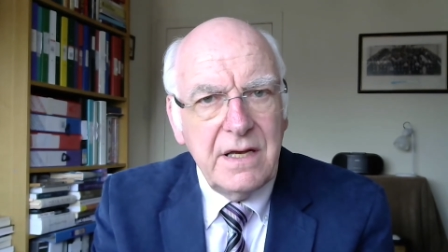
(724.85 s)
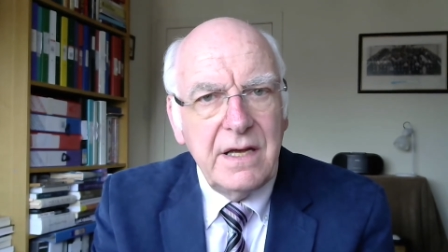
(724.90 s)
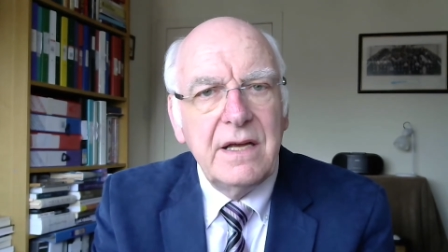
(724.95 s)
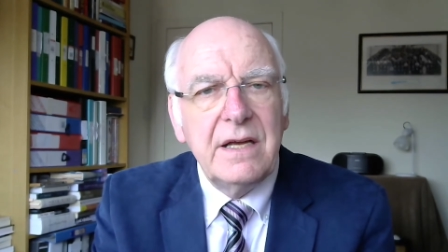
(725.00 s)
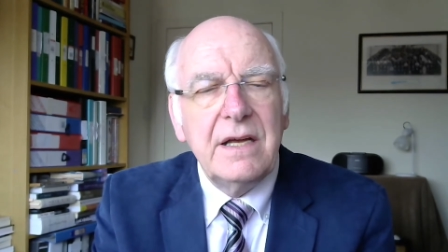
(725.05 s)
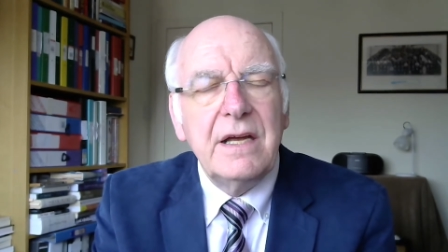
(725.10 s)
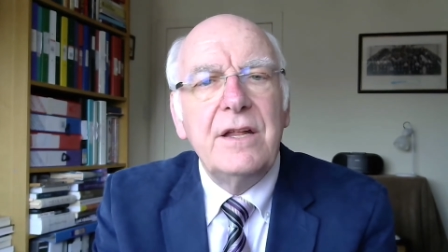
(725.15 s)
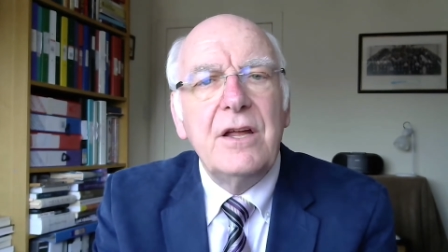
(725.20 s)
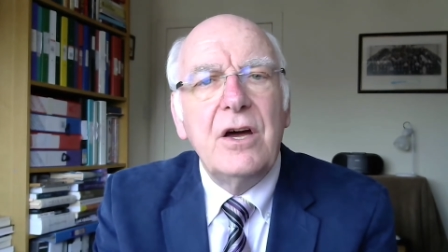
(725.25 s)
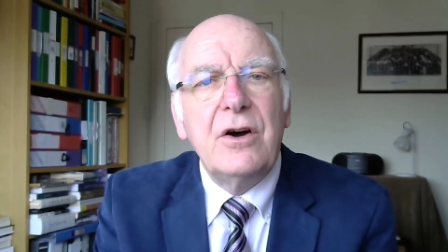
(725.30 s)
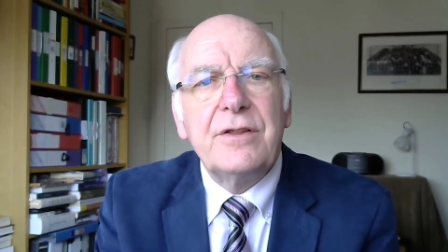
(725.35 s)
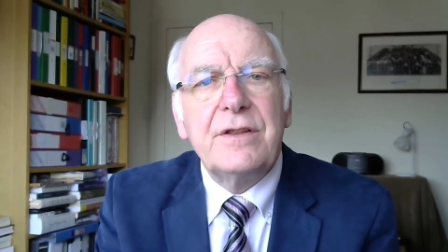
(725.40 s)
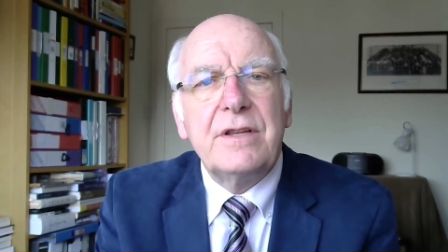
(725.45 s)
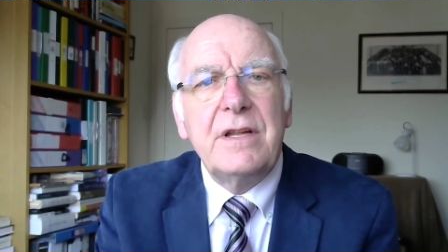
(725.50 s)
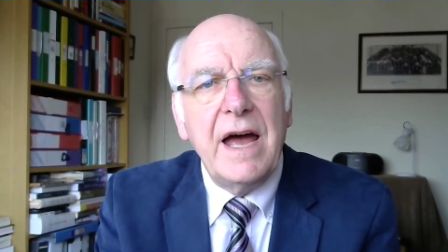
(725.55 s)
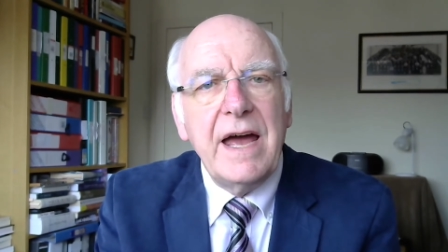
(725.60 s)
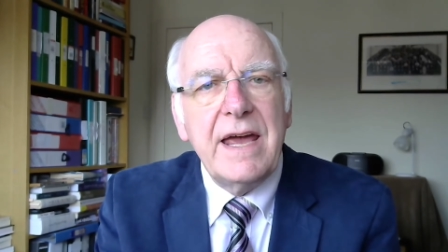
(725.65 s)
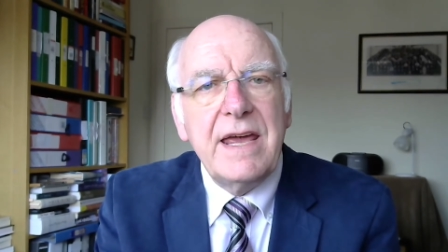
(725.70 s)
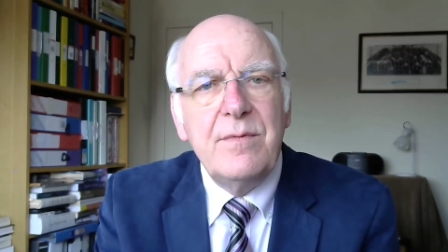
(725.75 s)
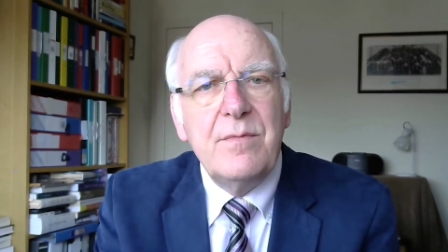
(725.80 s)
in our
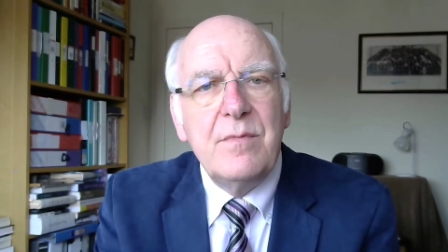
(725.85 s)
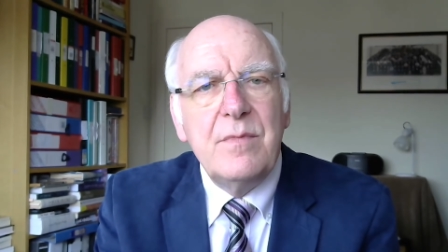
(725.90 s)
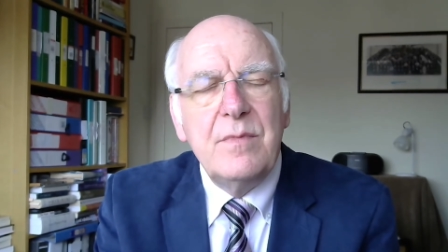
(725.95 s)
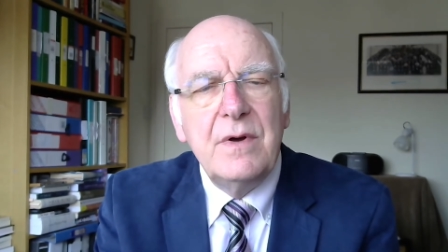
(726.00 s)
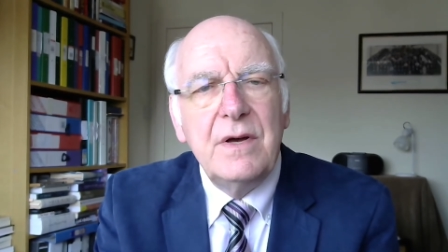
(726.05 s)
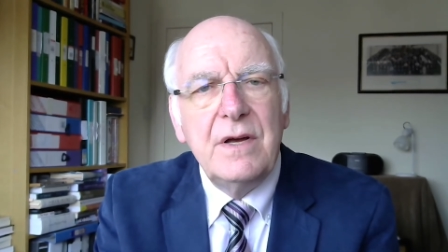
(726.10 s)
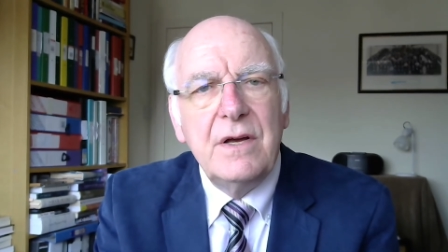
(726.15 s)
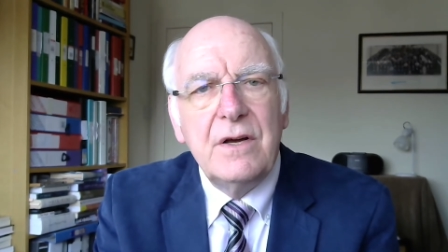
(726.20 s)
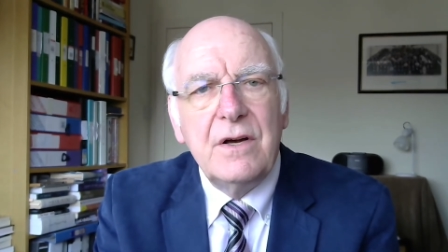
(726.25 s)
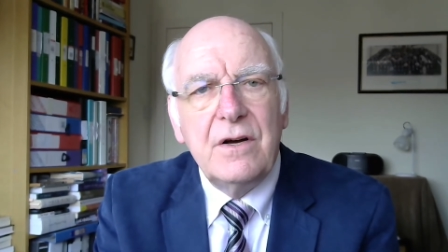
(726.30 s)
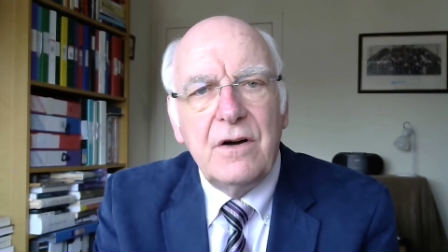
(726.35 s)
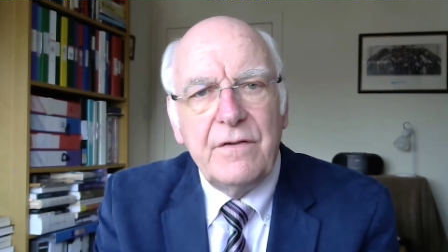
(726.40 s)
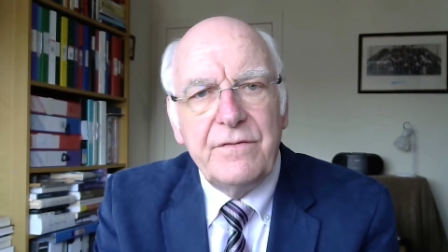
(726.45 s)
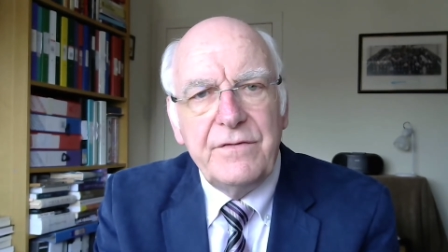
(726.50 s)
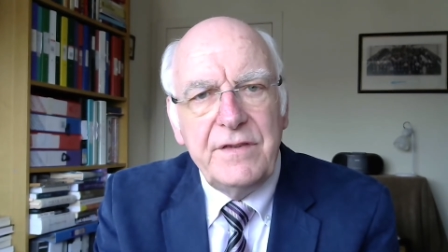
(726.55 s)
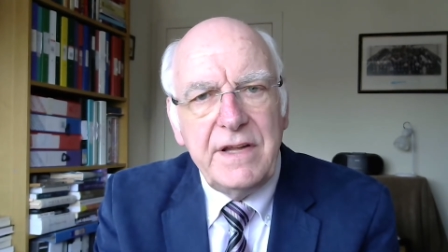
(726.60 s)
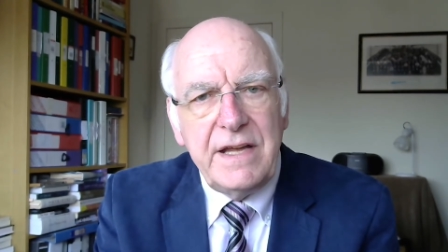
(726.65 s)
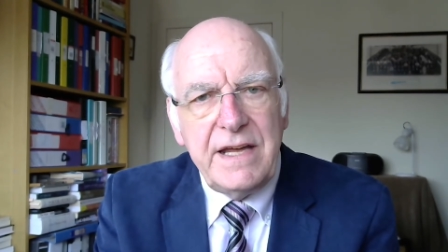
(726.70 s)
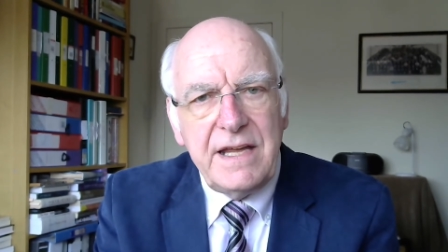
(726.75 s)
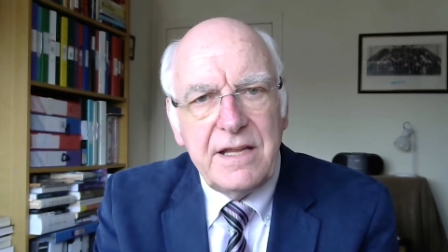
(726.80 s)
time of
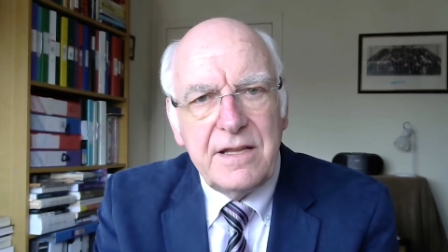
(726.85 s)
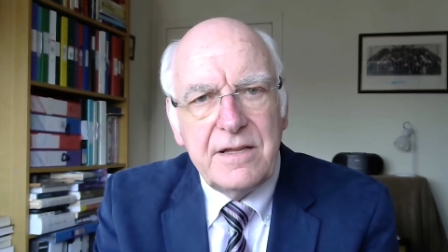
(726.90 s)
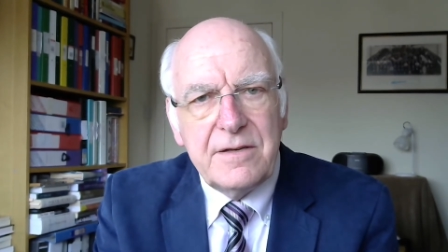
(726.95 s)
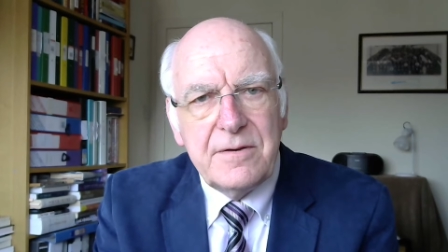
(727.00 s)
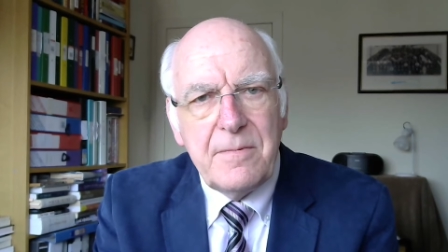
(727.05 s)
need.